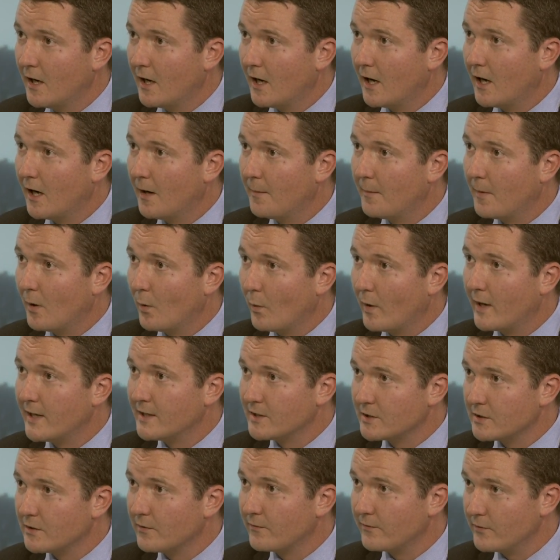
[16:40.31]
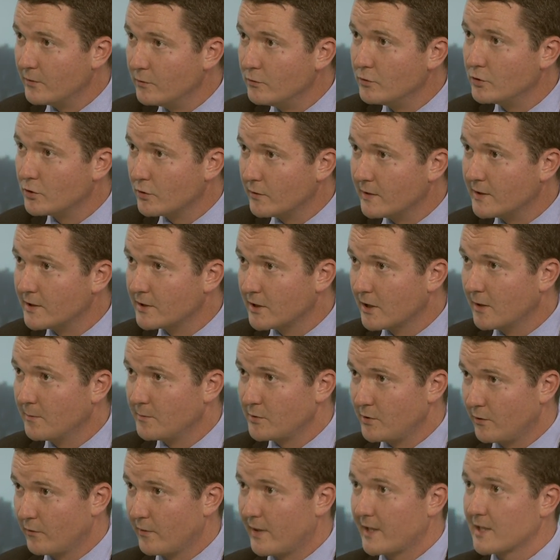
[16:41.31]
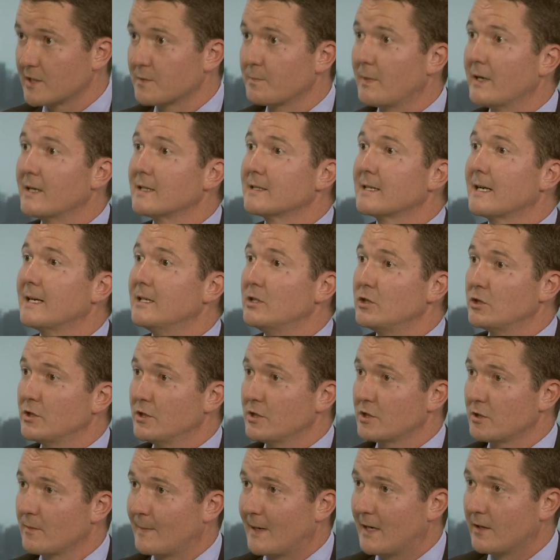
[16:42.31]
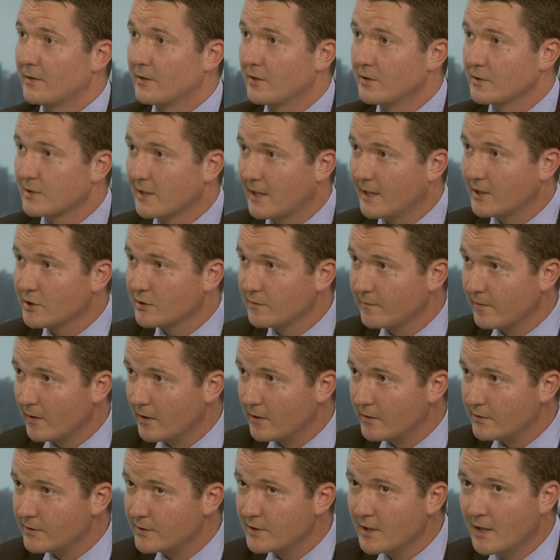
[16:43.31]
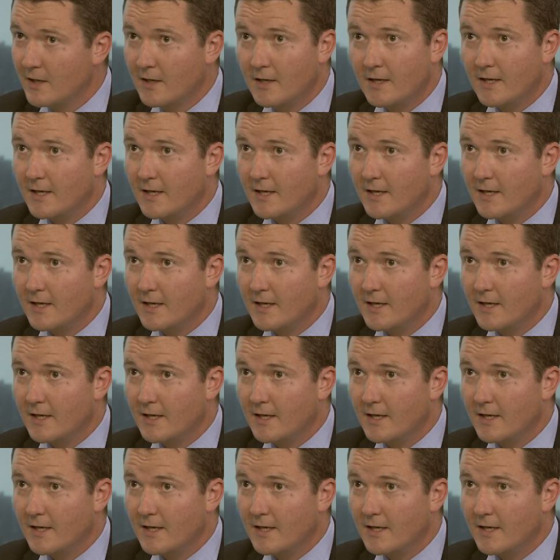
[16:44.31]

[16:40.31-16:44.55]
away into the future in terms of your expectations about those cash flows